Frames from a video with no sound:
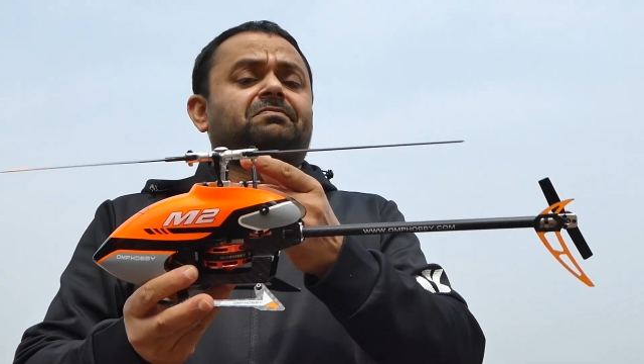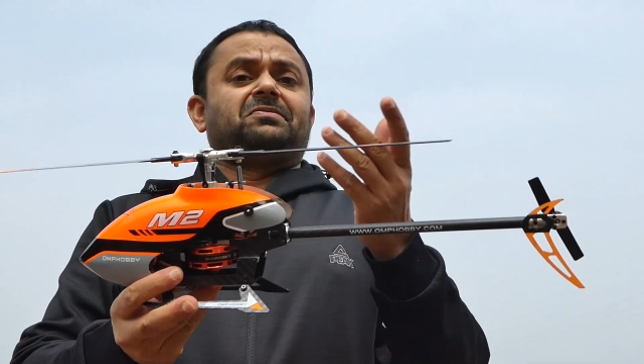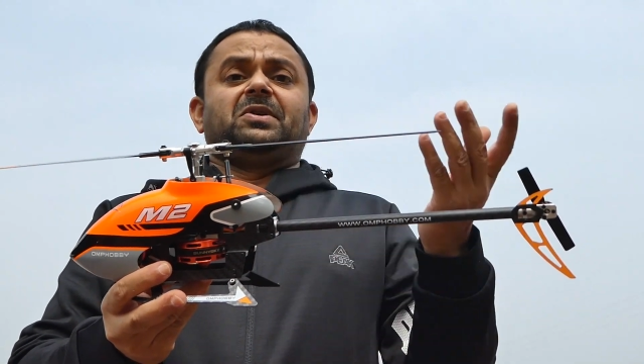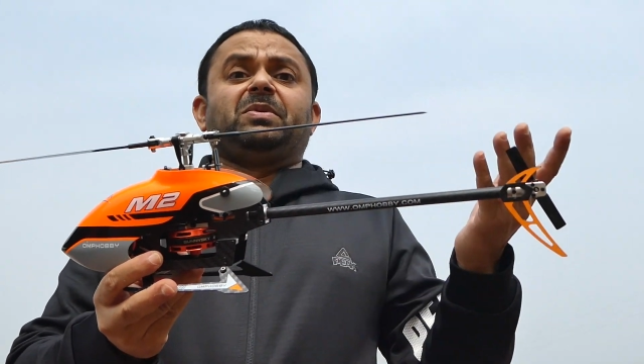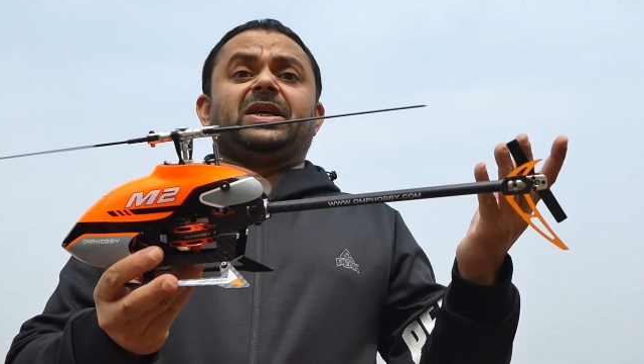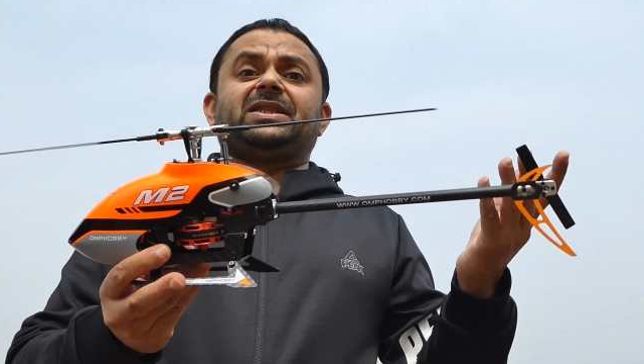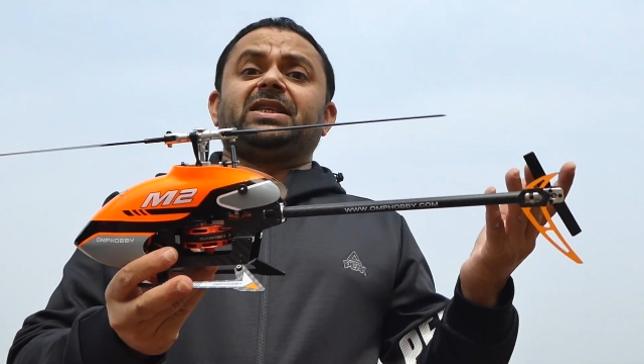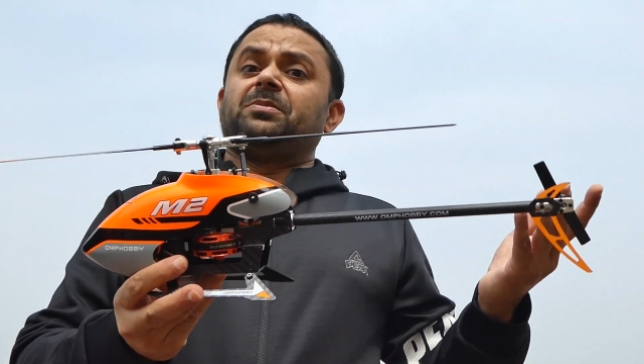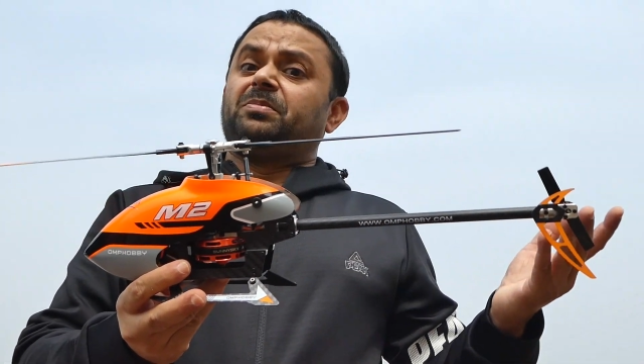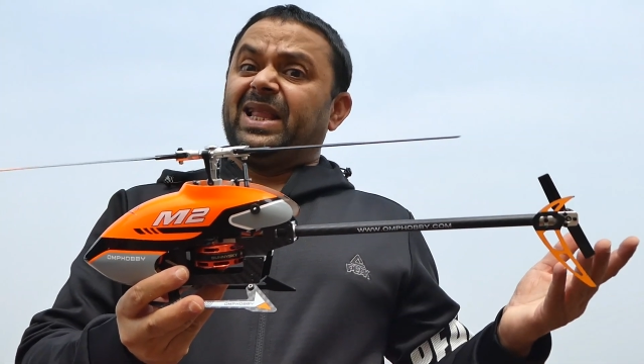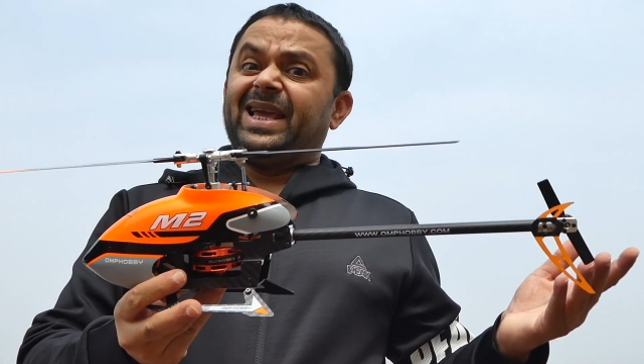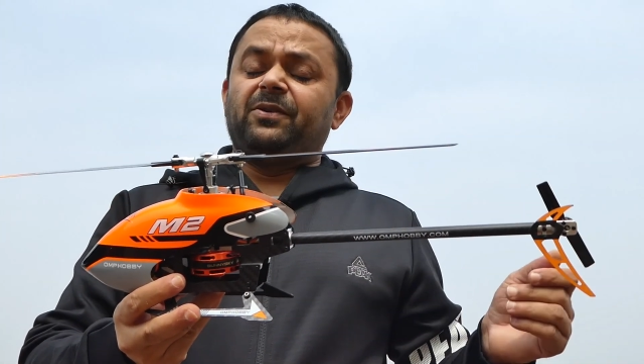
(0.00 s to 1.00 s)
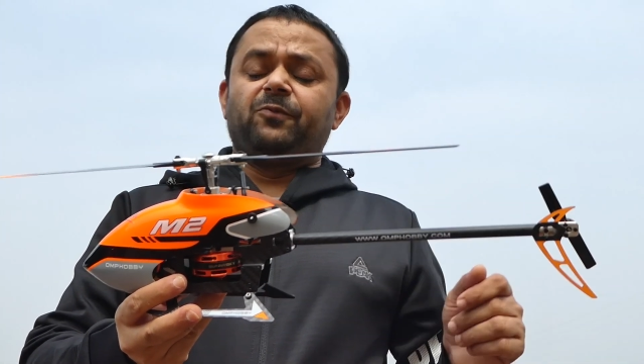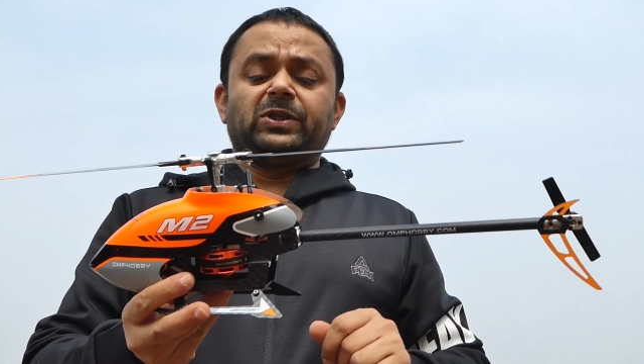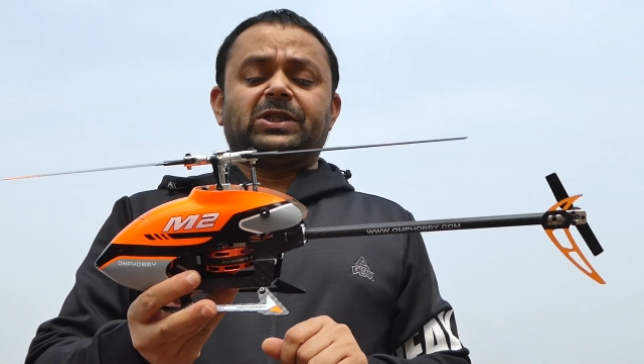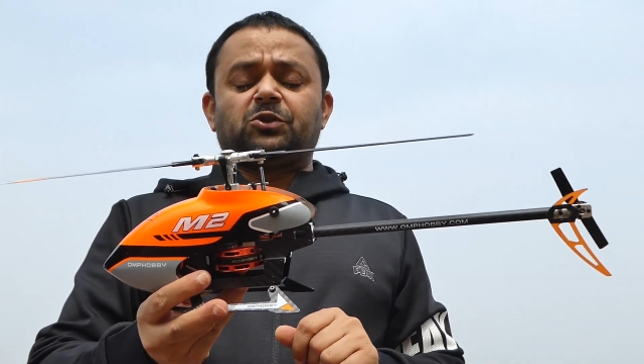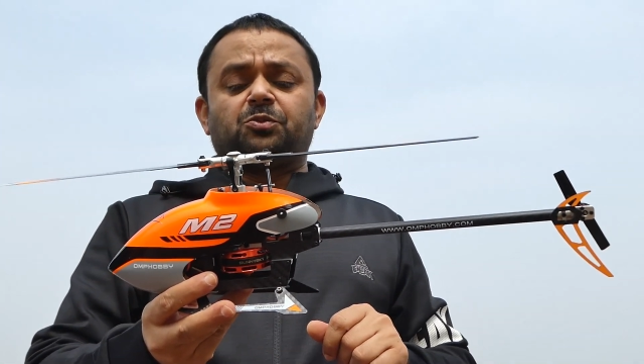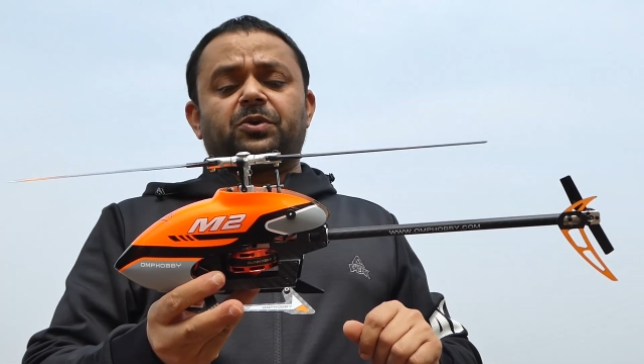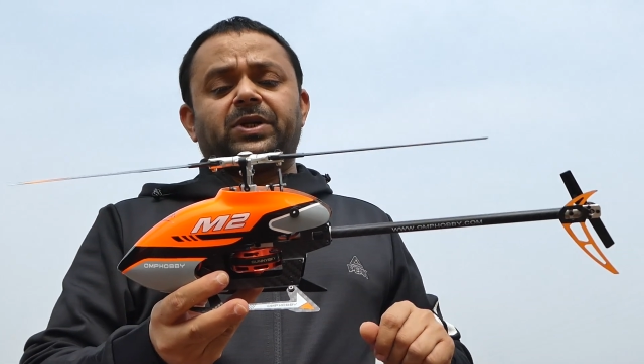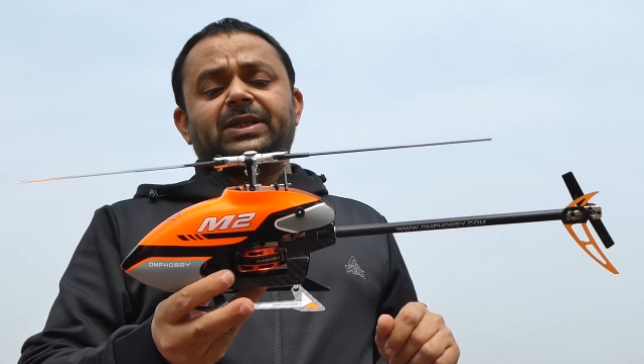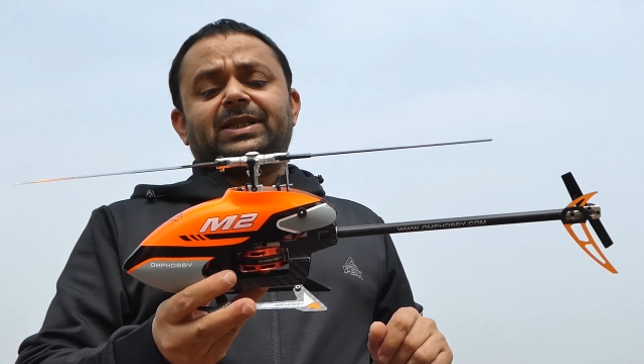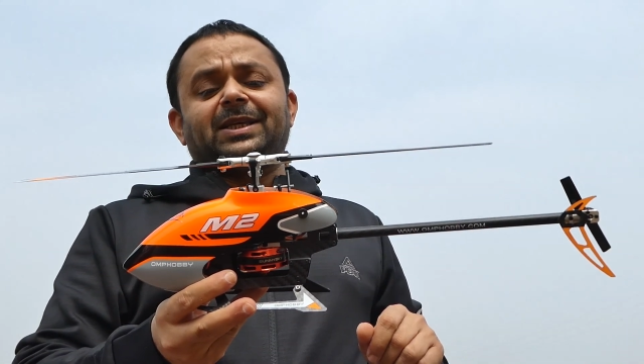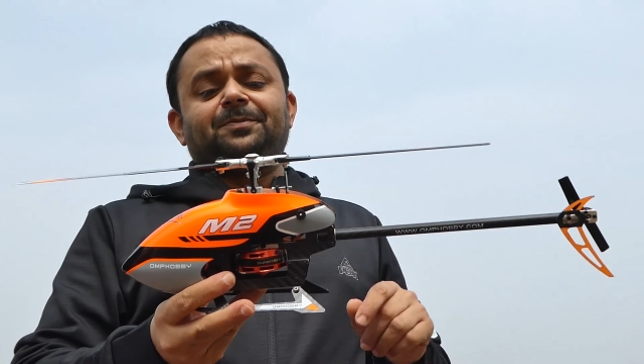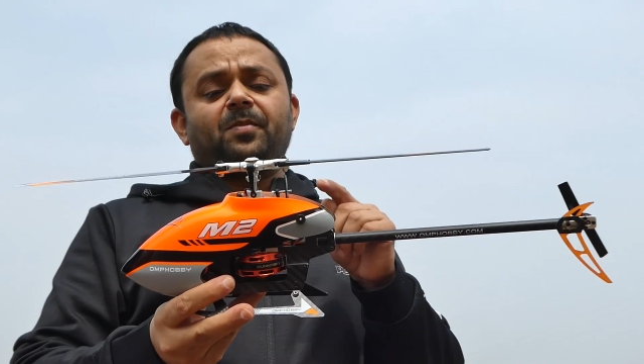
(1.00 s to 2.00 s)
Replacing the blade was super
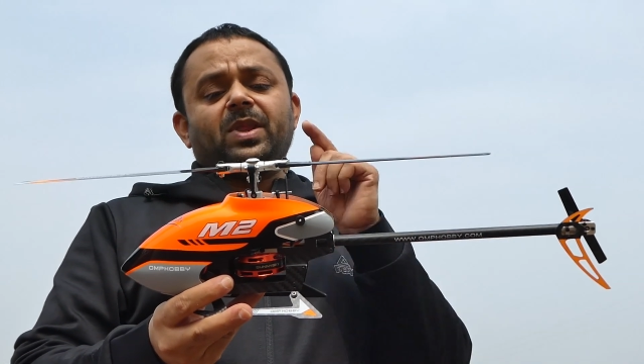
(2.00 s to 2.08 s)
easy.